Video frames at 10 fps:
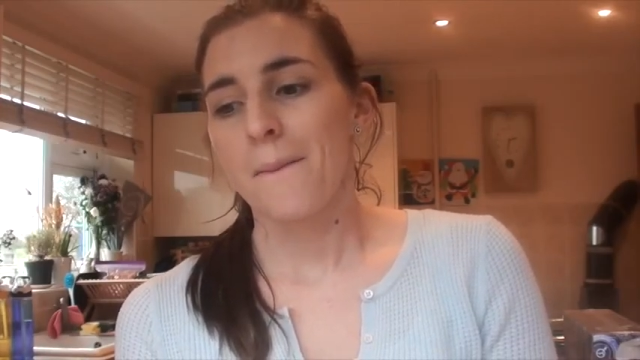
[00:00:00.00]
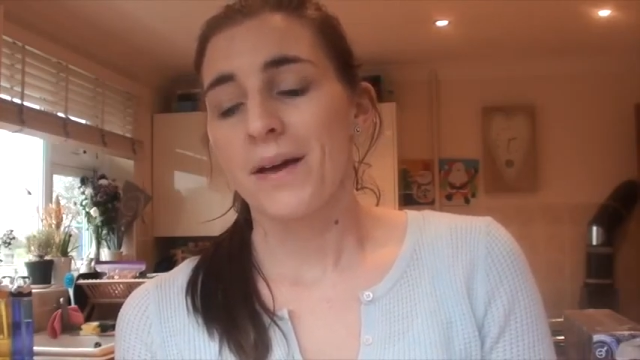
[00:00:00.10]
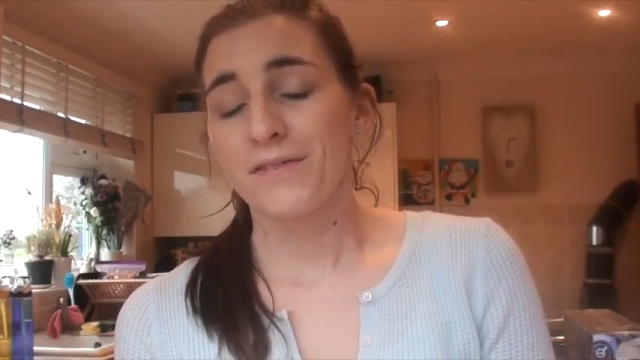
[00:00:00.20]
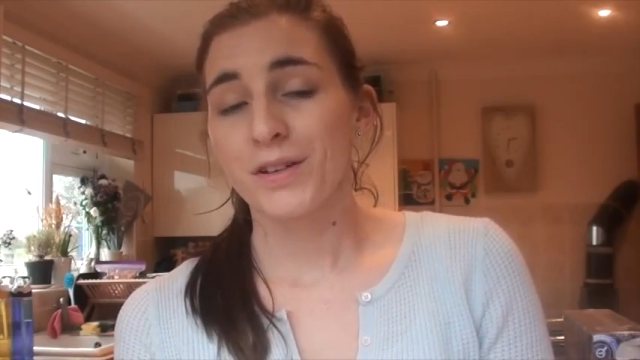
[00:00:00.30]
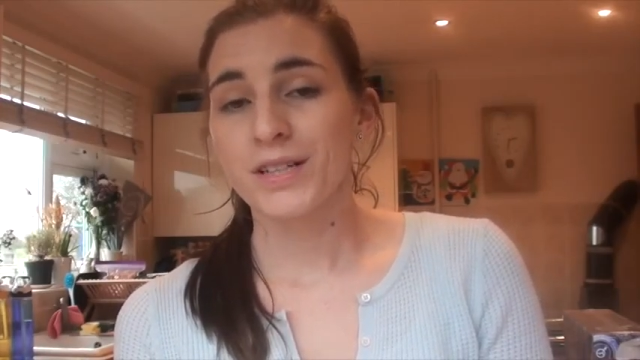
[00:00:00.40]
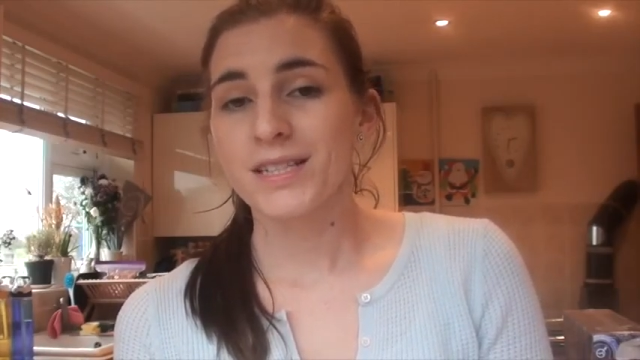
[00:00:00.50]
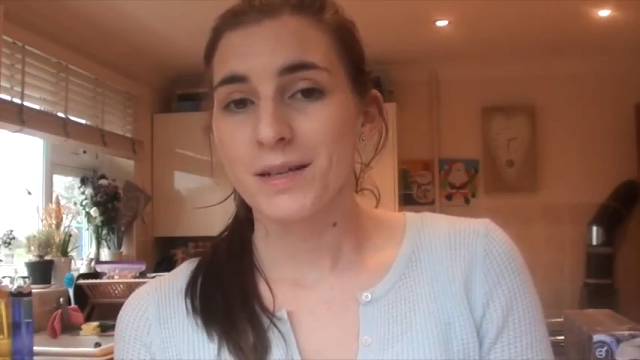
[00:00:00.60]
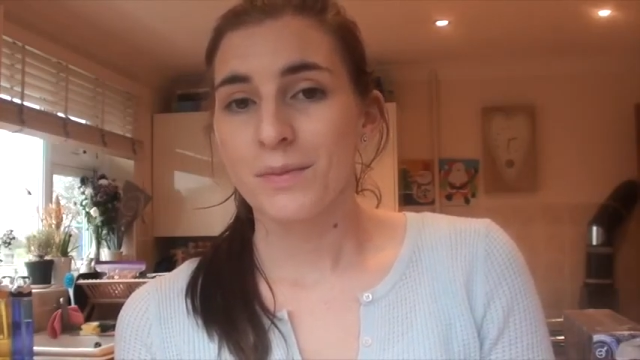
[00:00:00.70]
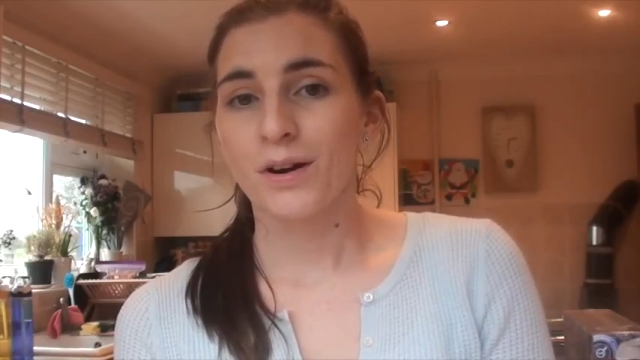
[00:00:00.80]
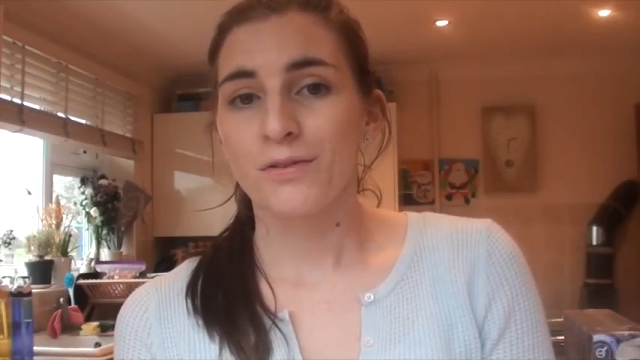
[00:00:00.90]
but if you could
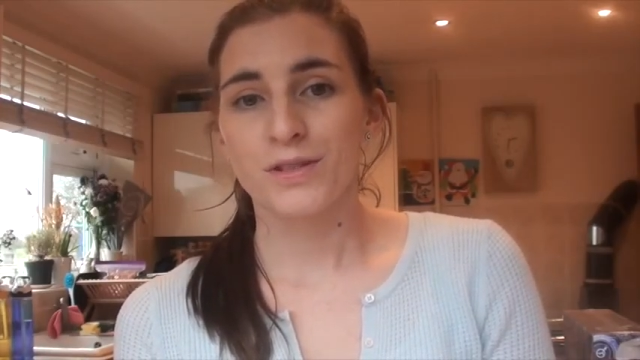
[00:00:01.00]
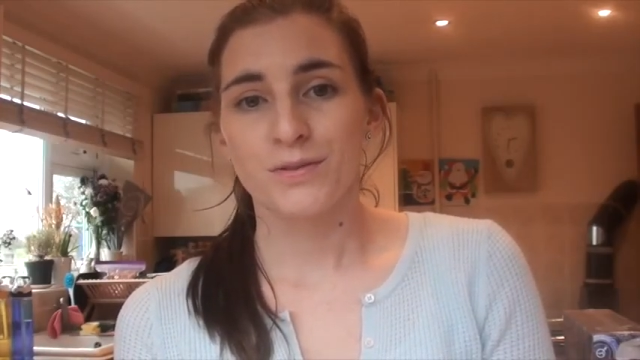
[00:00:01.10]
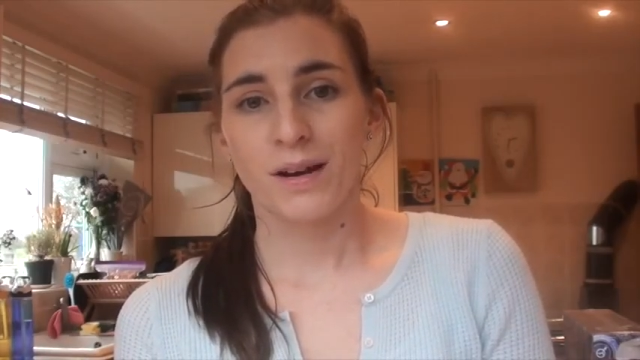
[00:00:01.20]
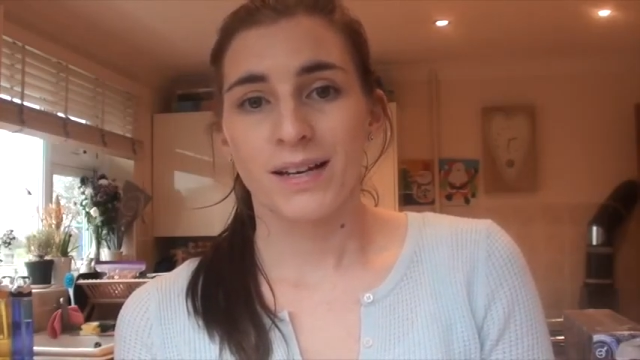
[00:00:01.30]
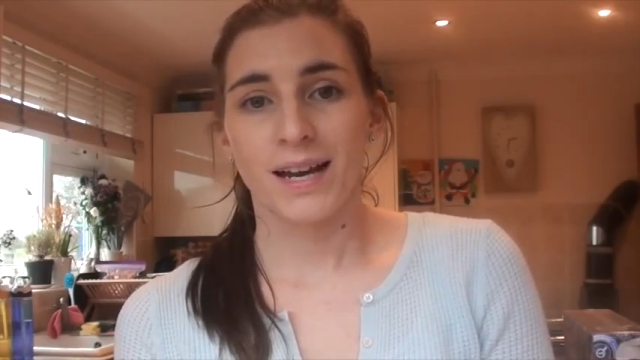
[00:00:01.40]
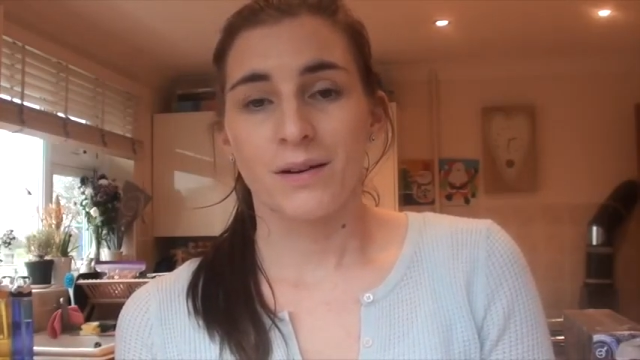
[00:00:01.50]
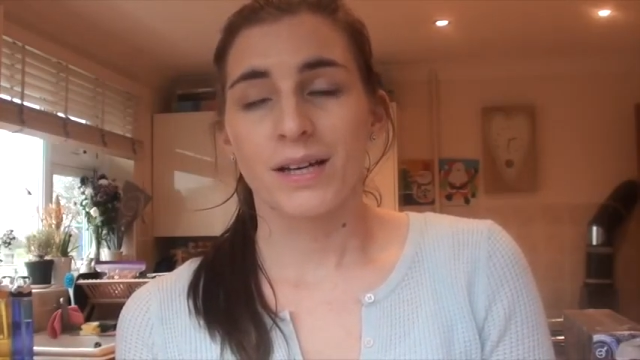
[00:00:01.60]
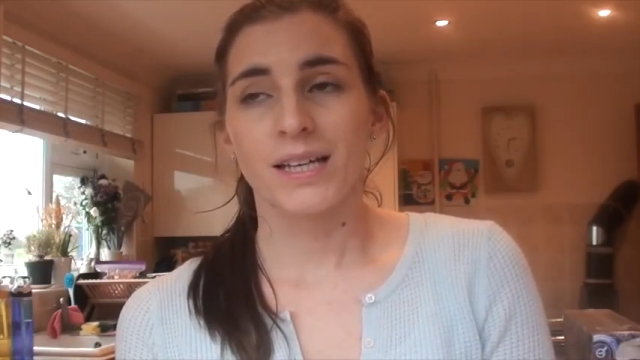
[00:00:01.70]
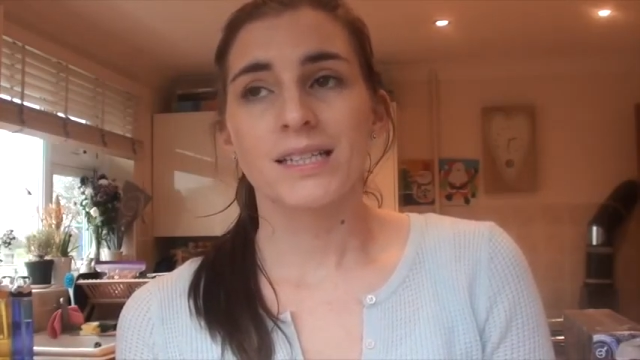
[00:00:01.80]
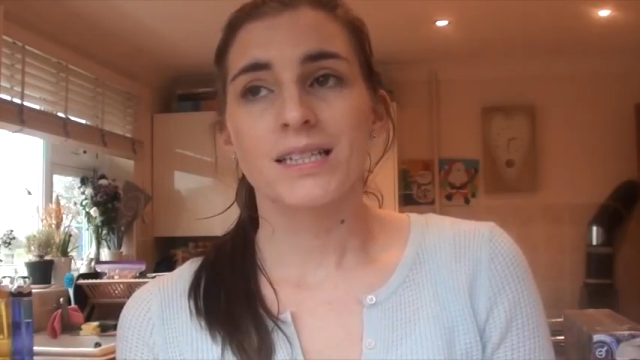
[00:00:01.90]
see my office right now,
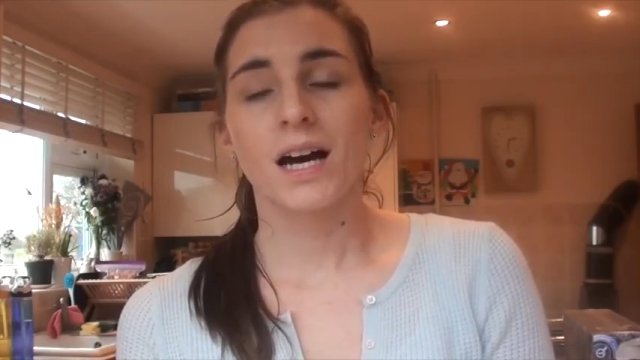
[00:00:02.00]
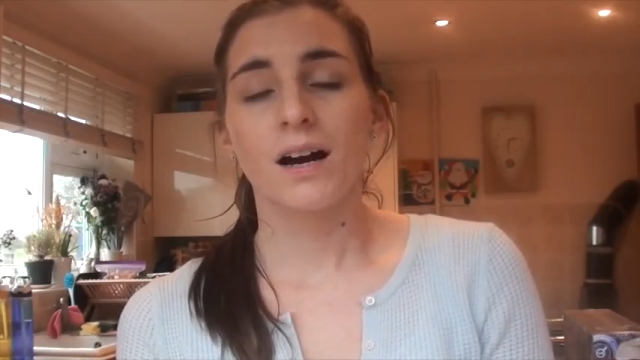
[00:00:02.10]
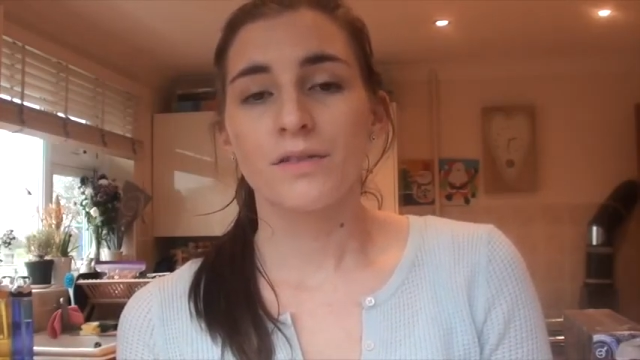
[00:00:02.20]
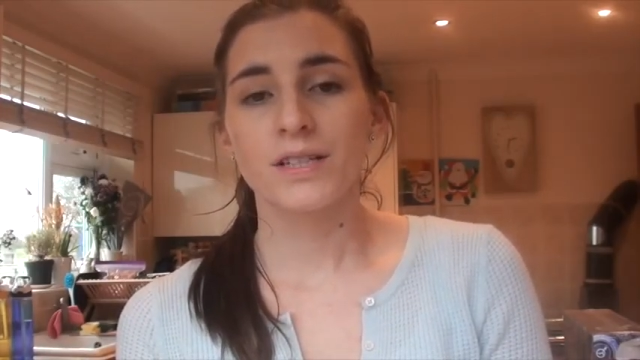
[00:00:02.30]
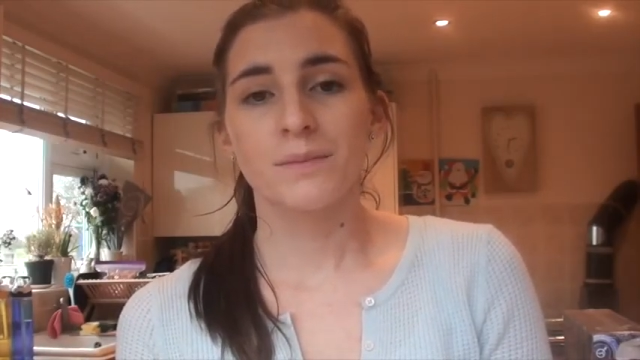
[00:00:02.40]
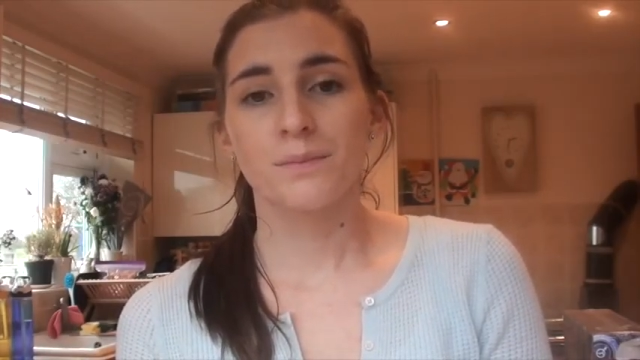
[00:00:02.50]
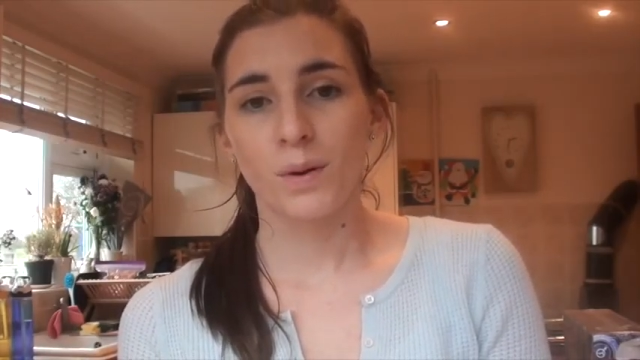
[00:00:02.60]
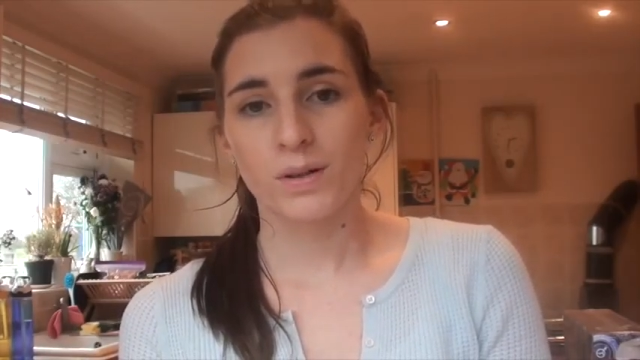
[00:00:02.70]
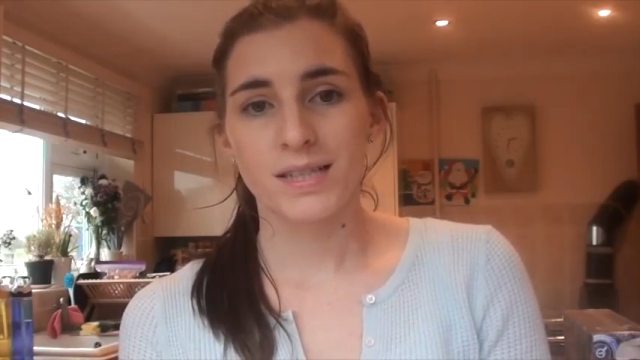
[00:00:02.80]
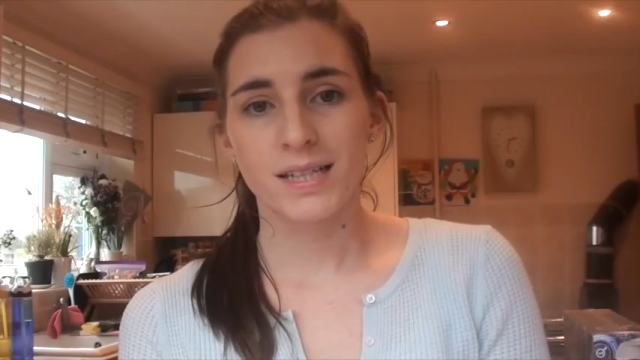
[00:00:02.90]
it is covered in
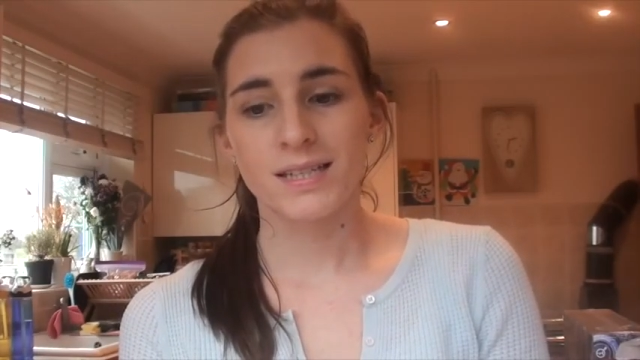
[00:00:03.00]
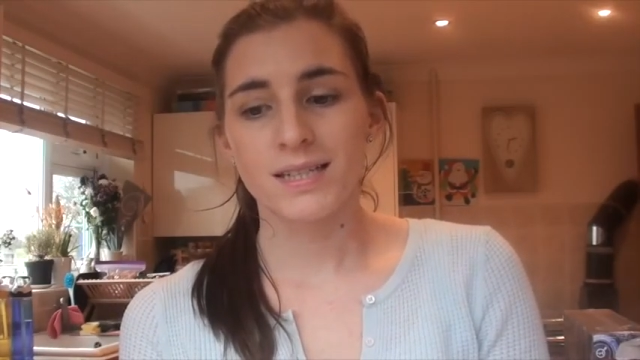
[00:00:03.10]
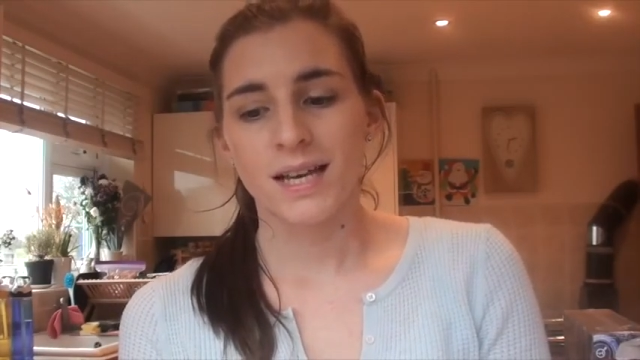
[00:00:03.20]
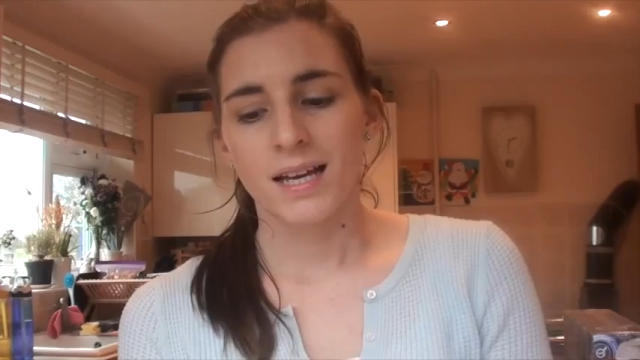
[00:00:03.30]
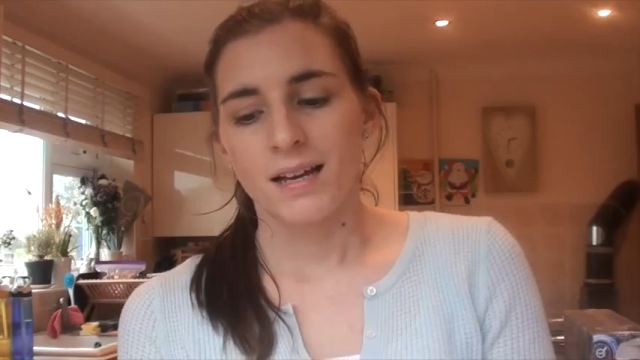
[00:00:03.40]
boxes,